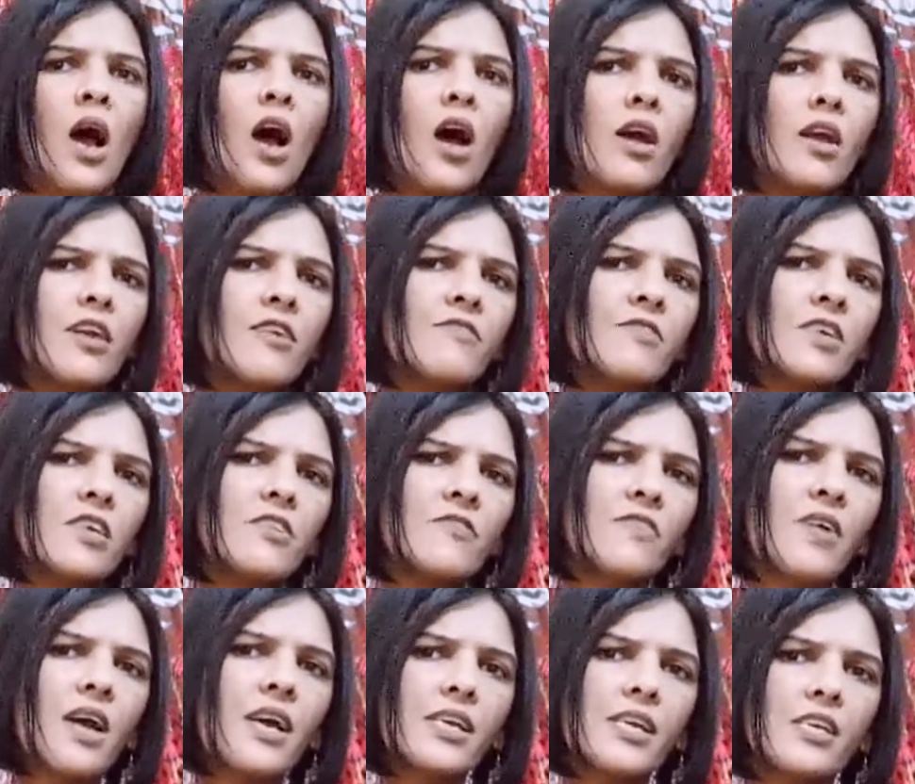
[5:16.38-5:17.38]
However,
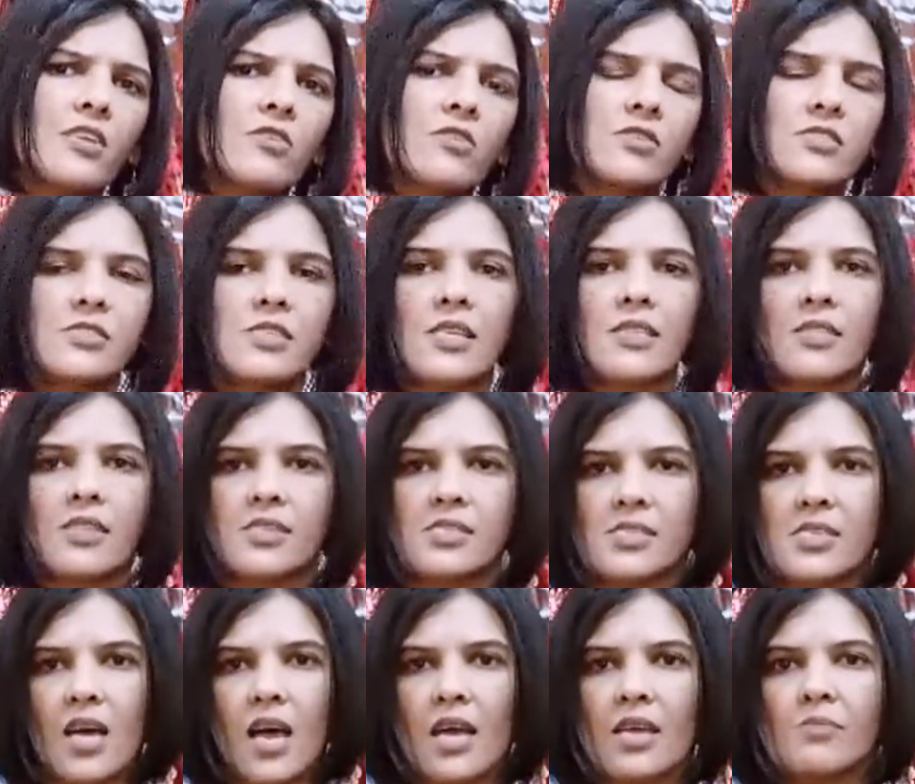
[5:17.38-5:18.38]
if I cannot set the
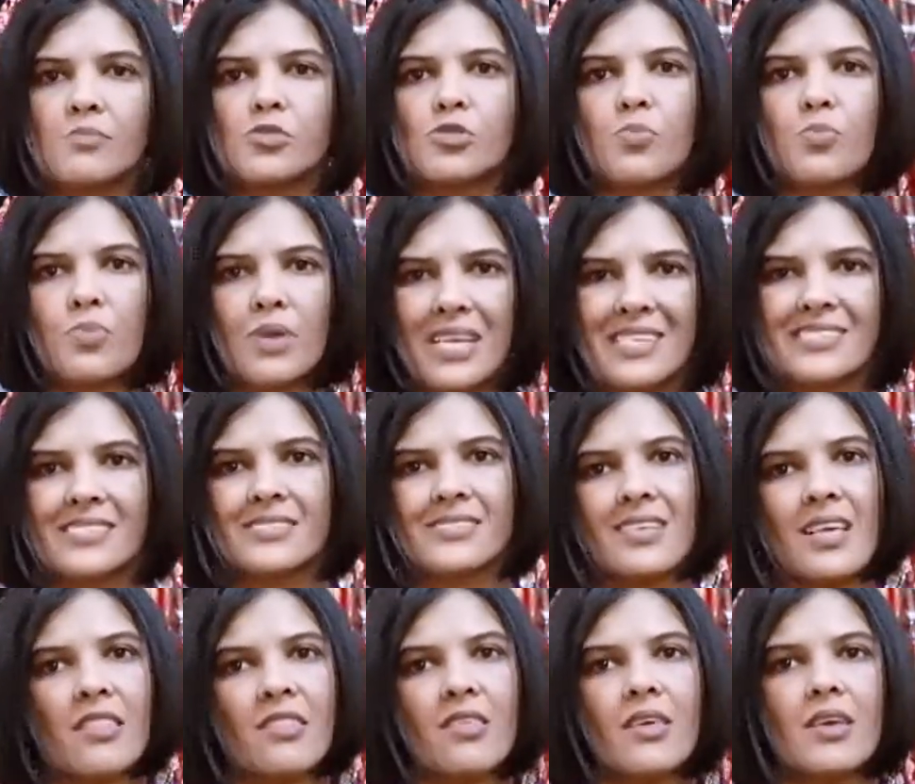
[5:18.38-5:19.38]
time to practice
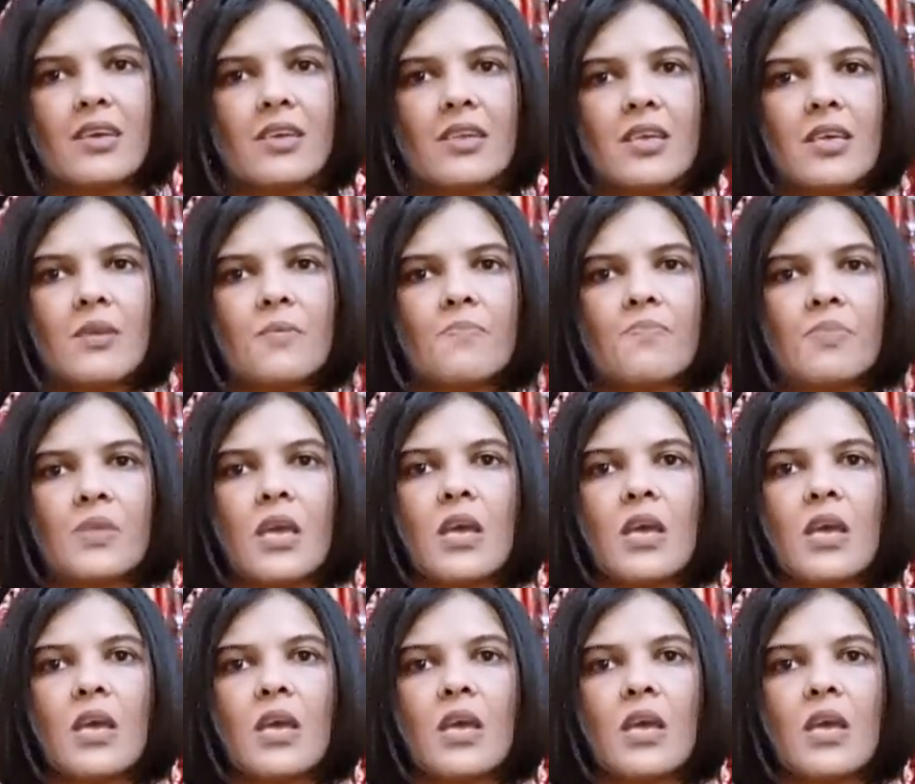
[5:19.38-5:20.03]
that theory,